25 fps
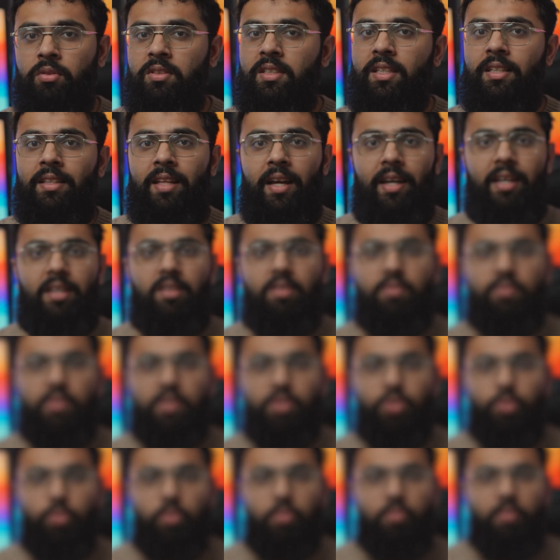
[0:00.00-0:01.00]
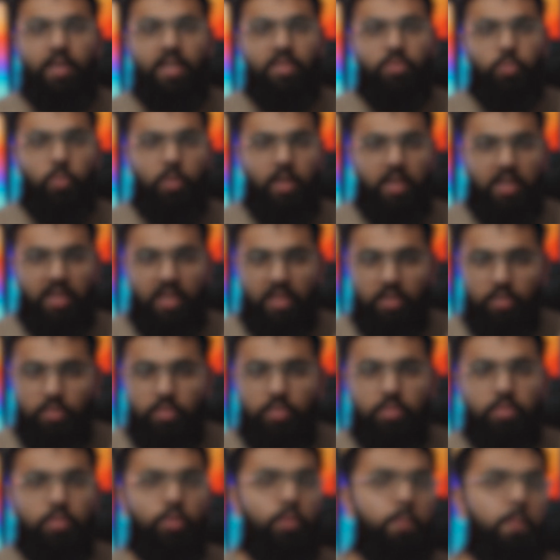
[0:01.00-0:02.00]
seen that individual that's working
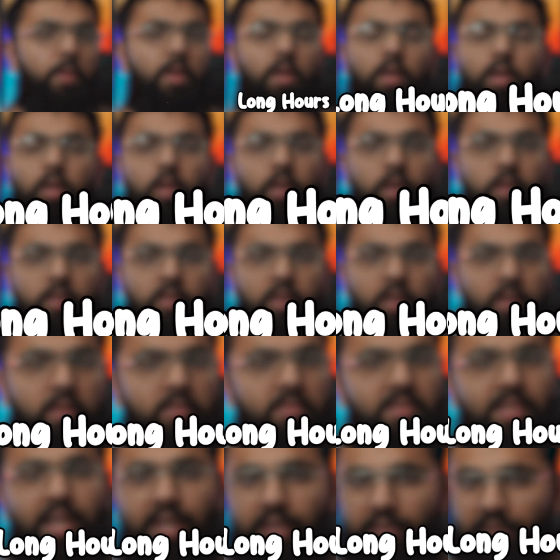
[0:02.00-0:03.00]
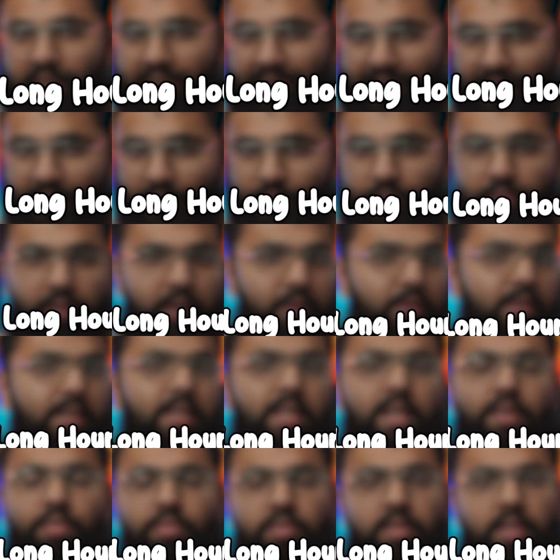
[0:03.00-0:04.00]
super hard, technically very
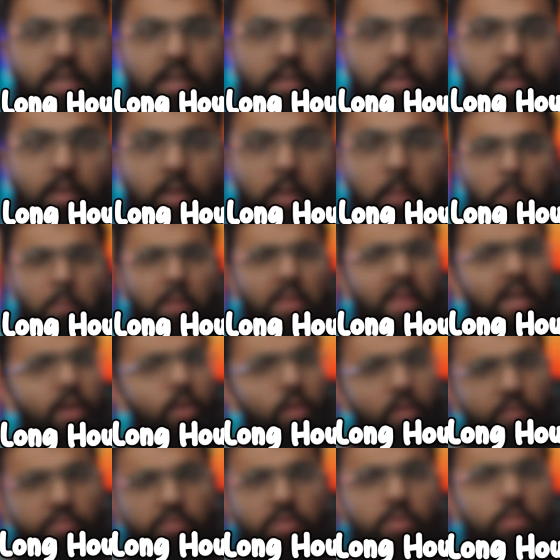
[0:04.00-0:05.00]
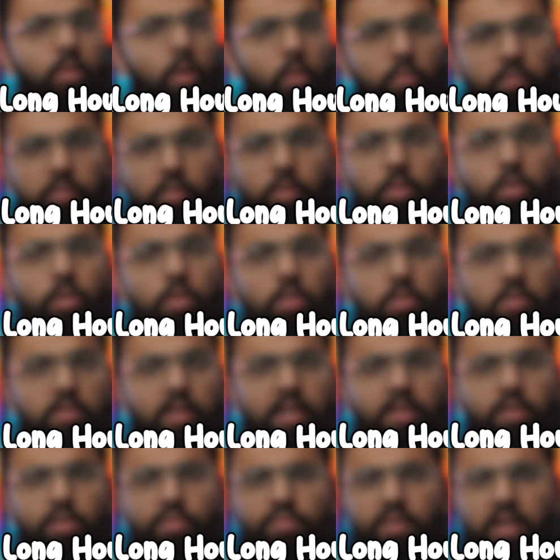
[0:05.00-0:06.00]
gifted, but they're often overlooked
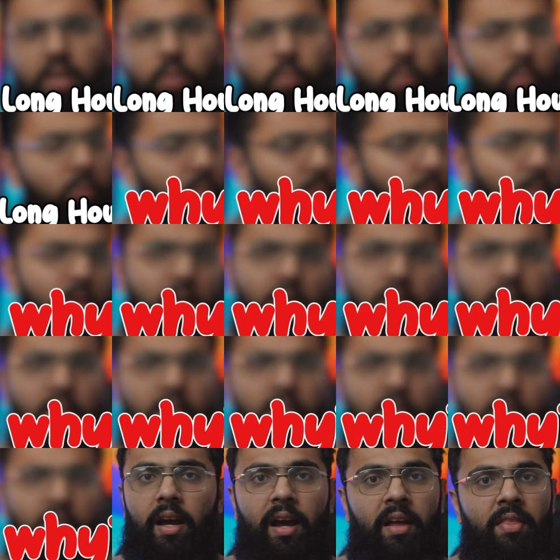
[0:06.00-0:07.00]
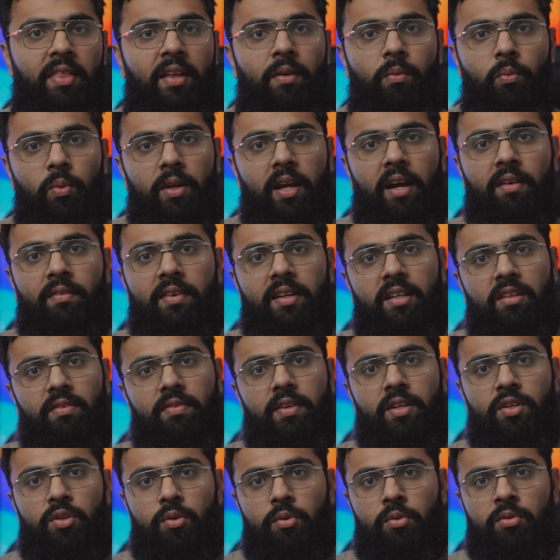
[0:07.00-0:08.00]
and you think, why? And then we have
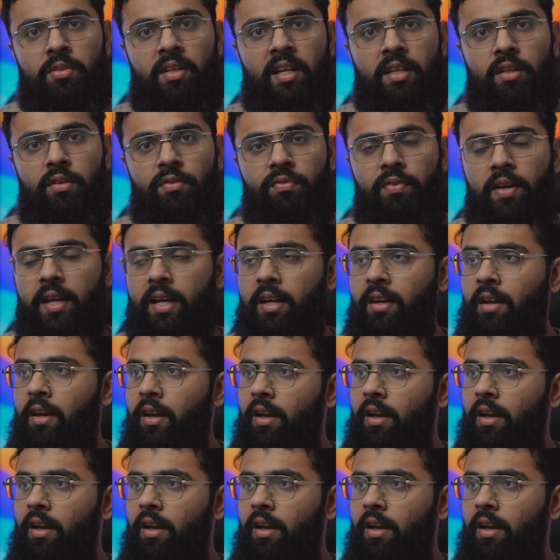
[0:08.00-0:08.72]
individuals and you think,